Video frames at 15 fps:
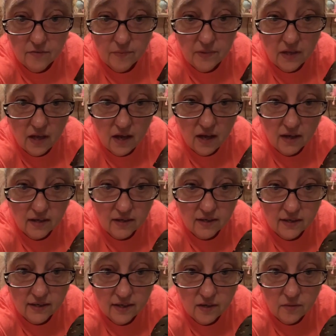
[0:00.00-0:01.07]
Nerve block.
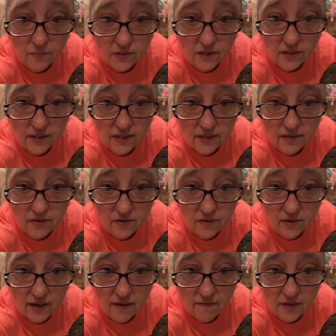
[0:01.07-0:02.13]
Helped a
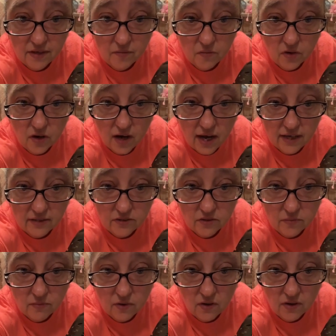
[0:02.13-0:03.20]
little. Have MRI
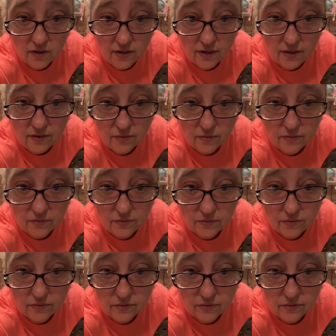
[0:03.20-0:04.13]
tomorrow.